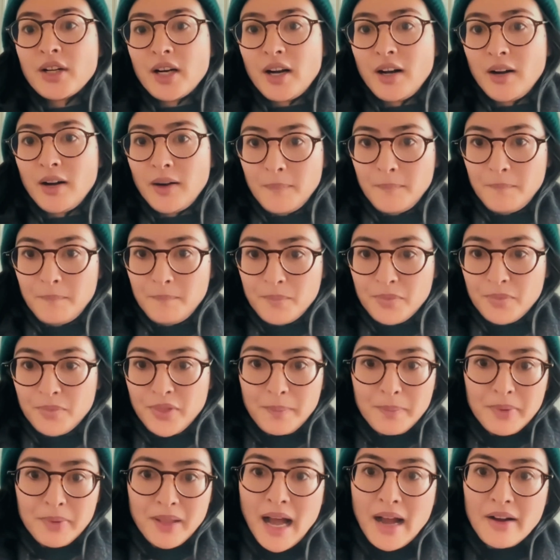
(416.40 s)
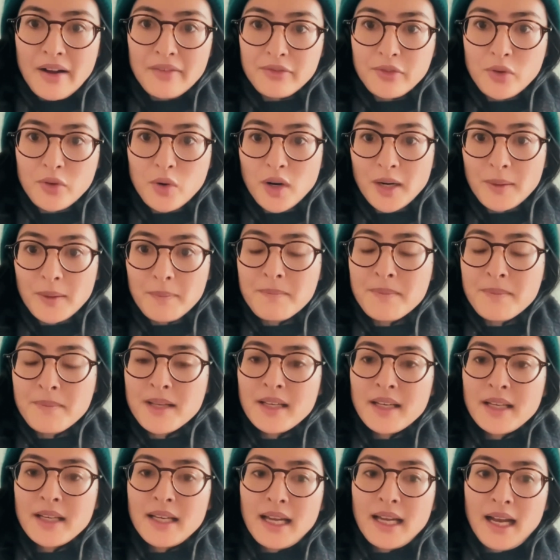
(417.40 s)
the platform
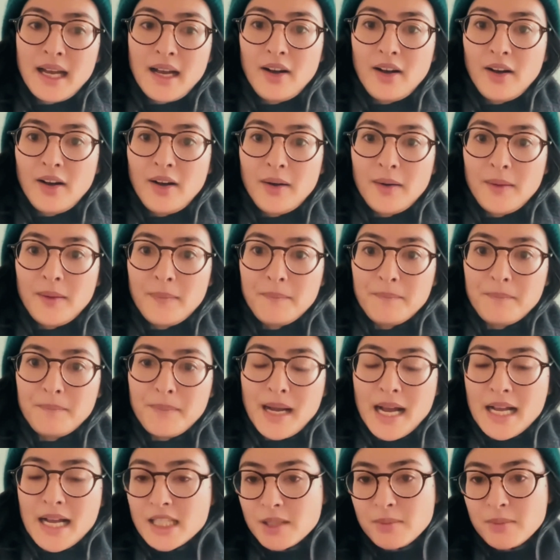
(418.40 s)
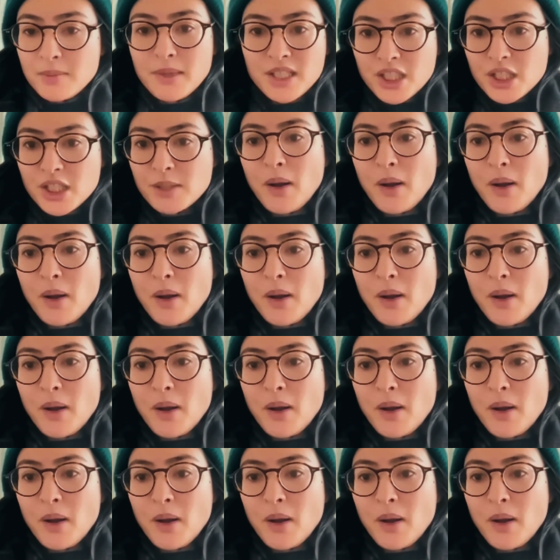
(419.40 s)
as much as